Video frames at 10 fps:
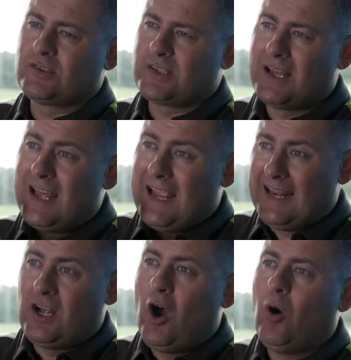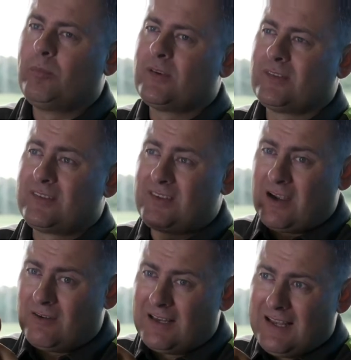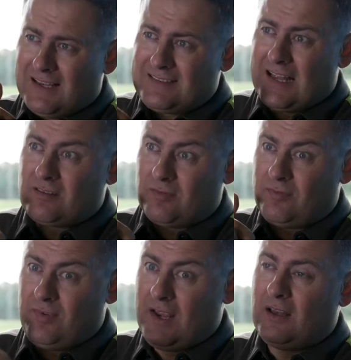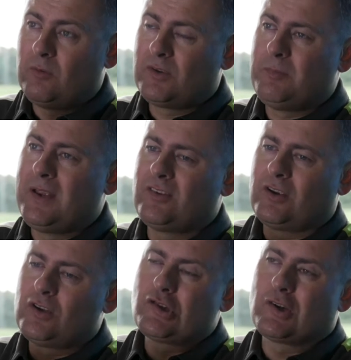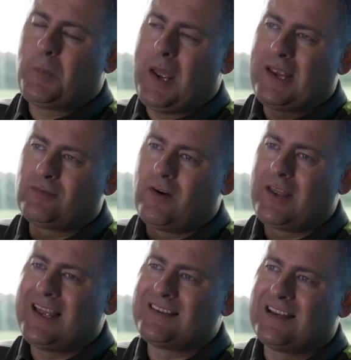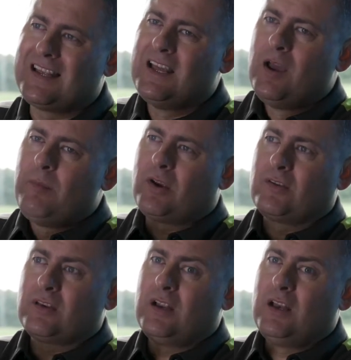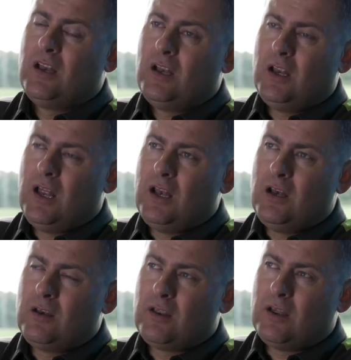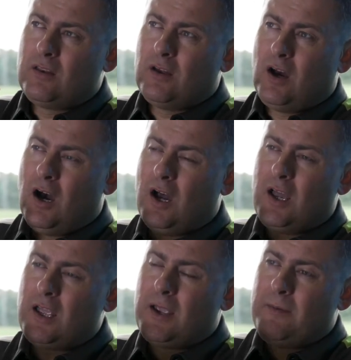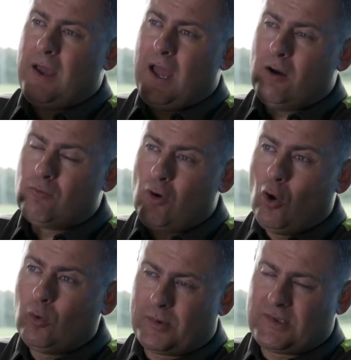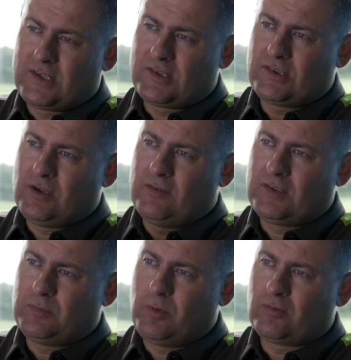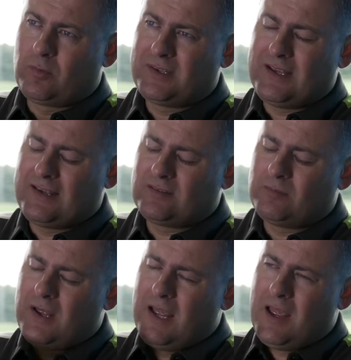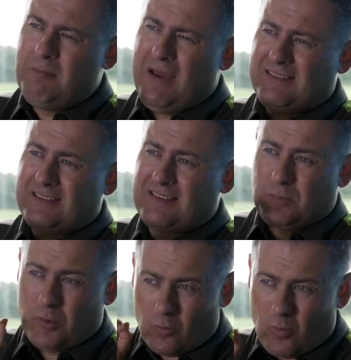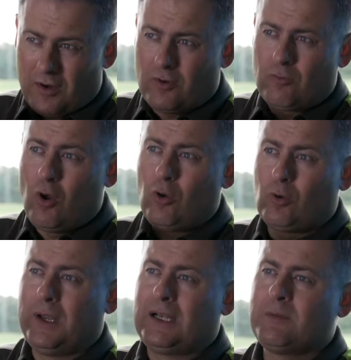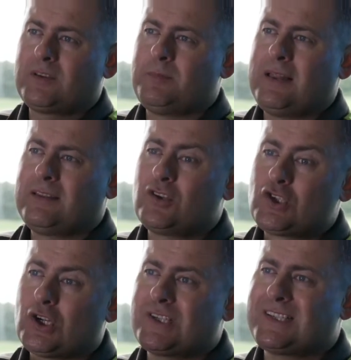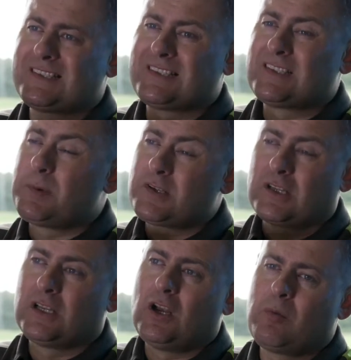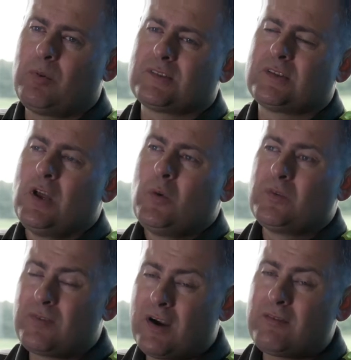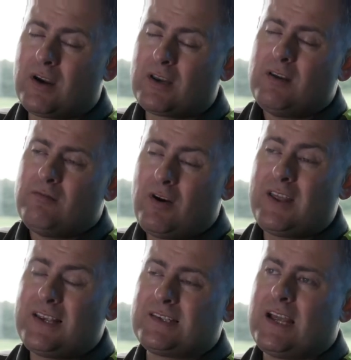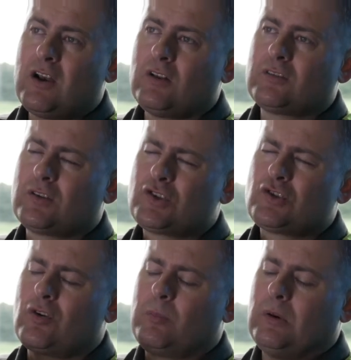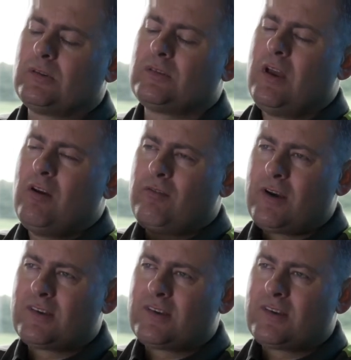just a hit and hope, there's a general sense of feel, which means you can judge pace very easily. Because of the high roll percentages off these putters when we test them, it meant that this putter wanted to roll quickly, which meant that judging distance, especially on the long putts, was very, very, very easy, and also the shorter putts very